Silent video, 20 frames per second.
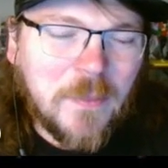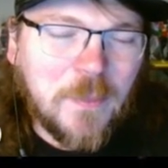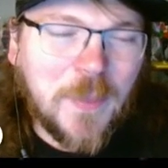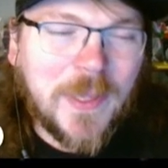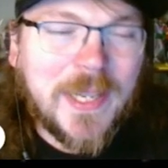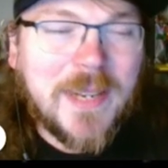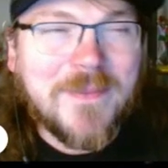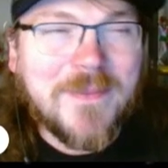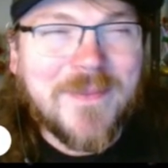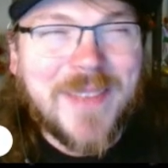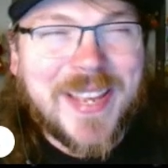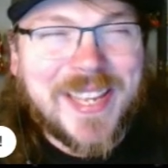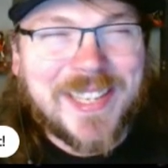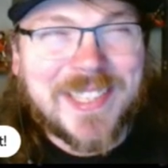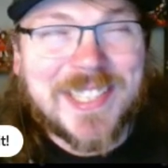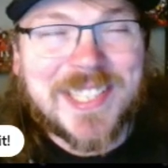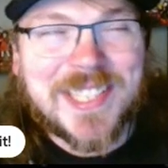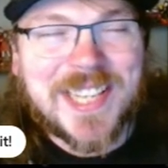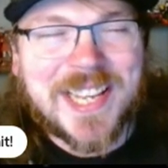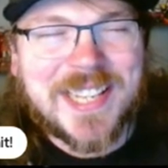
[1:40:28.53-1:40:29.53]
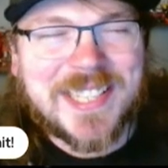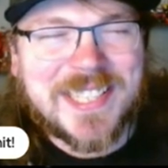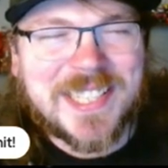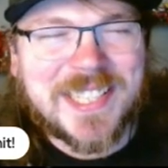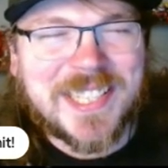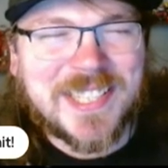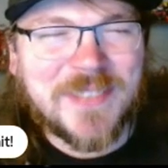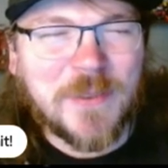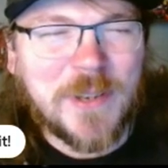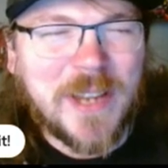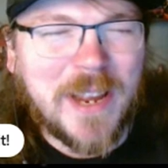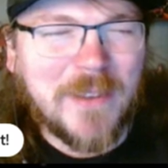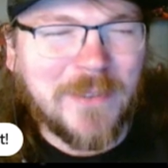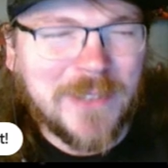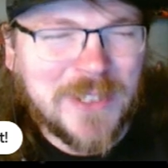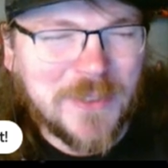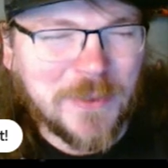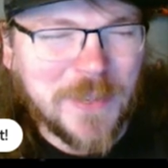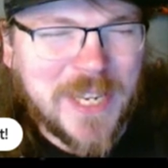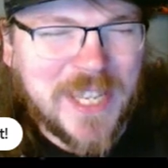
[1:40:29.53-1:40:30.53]
But it makes sense because when I
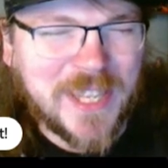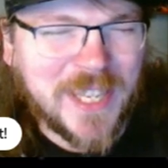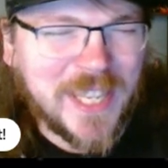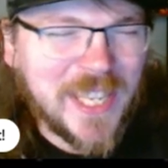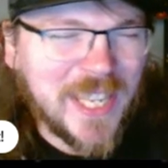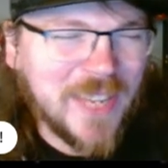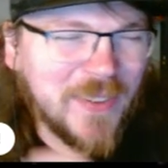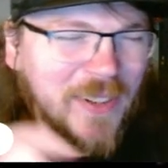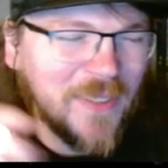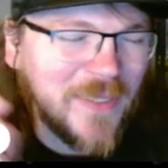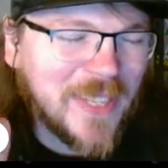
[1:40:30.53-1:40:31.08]
was rethinking about it,